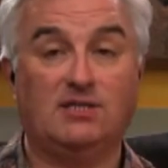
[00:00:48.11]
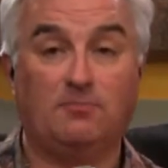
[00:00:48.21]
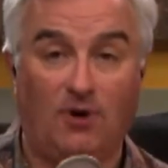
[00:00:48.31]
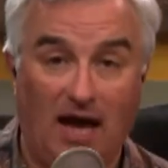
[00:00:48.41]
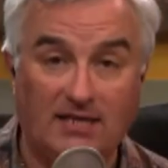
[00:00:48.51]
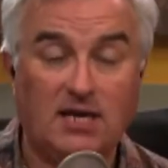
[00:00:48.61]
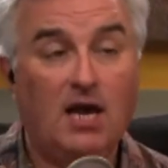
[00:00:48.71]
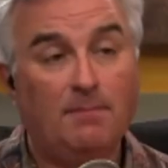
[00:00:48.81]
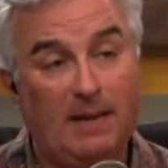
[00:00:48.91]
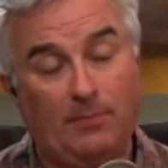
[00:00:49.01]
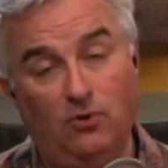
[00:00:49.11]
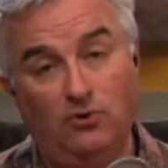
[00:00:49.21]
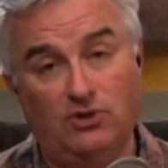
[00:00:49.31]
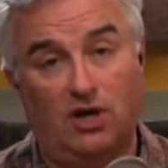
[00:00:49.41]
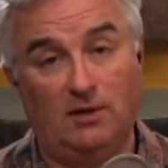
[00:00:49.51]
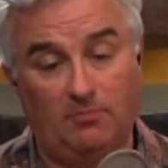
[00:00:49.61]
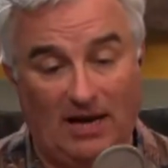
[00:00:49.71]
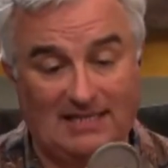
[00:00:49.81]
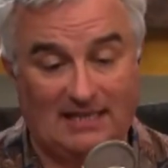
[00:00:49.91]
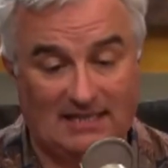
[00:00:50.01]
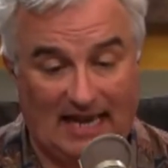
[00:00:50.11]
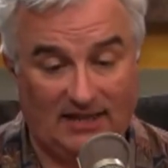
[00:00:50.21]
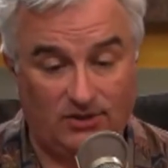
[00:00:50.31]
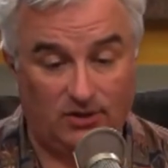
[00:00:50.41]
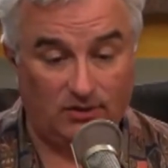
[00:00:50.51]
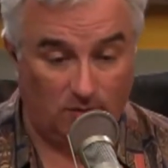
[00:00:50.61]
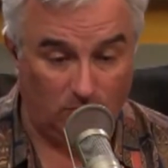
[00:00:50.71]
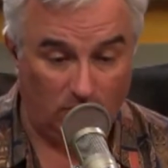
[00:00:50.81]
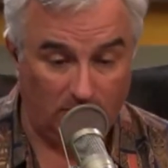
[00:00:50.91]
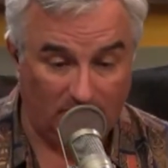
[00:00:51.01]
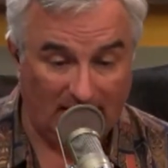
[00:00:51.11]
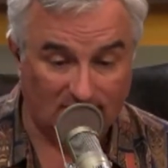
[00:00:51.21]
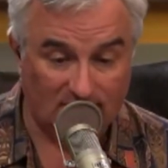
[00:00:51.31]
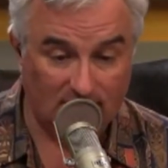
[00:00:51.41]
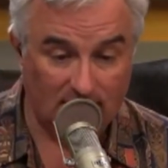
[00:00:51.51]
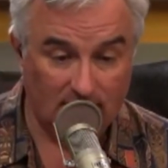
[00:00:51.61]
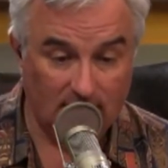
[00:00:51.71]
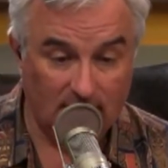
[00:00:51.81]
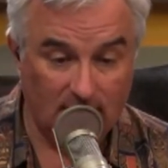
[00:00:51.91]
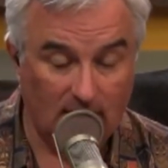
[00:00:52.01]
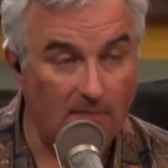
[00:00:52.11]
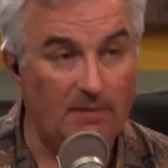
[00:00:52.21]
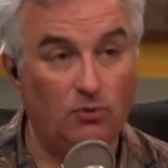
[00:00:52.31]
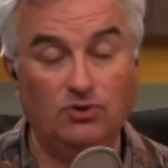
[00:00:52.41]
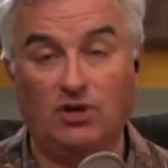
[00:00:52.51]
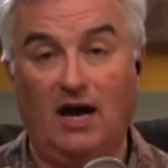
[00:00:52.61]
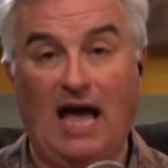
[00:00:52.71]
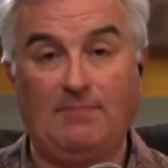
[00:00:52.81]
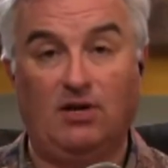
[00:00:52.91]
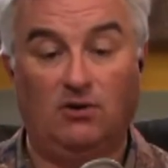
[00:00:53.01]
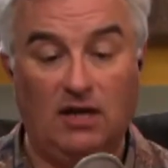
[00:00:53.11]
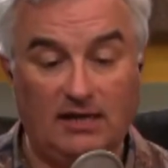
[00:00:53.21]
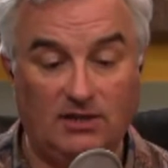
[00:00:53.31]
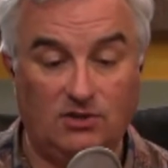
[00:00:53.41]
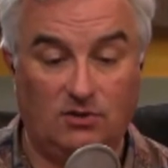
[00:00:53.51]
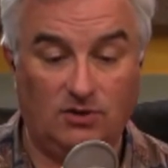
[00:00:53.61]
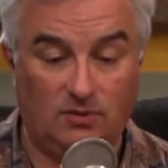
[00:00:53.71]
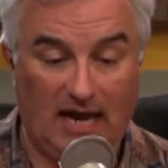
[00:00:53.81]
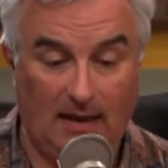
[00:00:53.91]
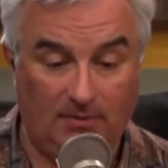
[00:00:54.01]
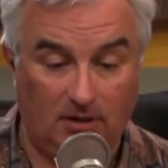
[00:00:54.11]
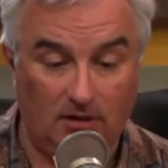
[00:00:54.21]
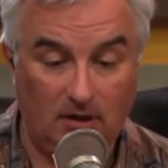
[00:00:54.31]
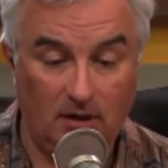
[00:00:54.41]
surprise, people who saw depressing, sad stories were more depressed. And people who saw happy go lucky stories were happier.